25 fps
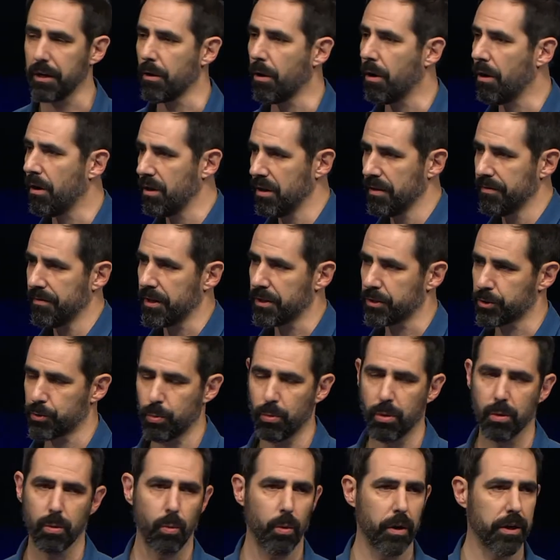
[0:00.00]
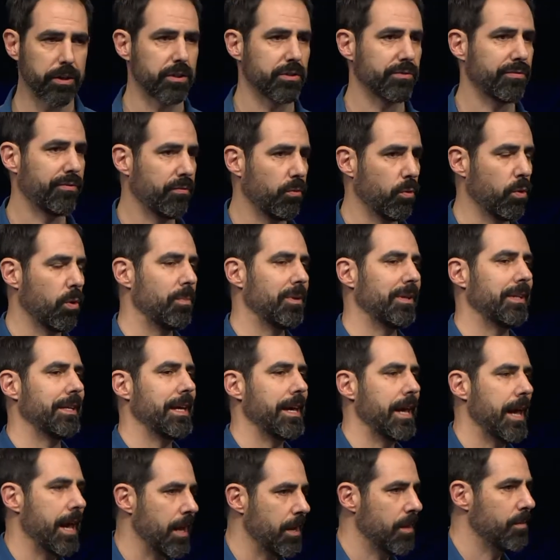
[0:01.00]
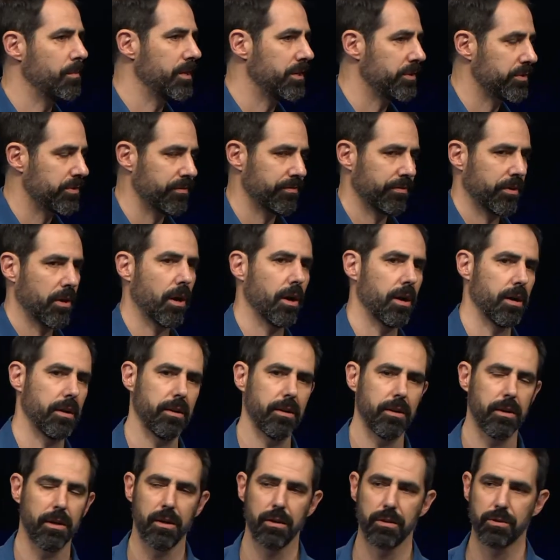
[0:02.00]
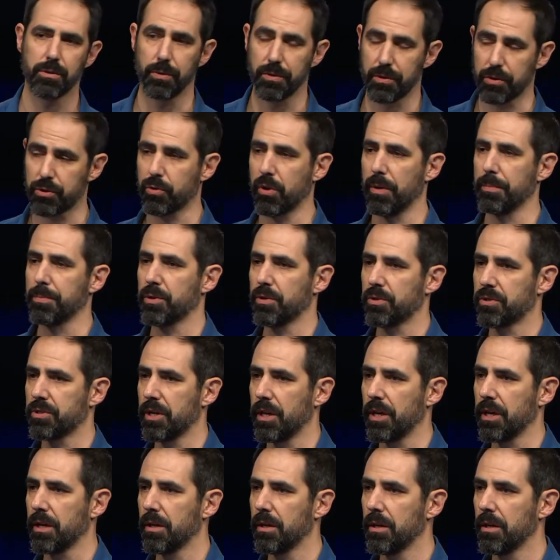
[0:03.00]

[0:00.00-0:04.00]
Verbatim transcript: All of us were once formally enemies of God. That's what the scriptures say.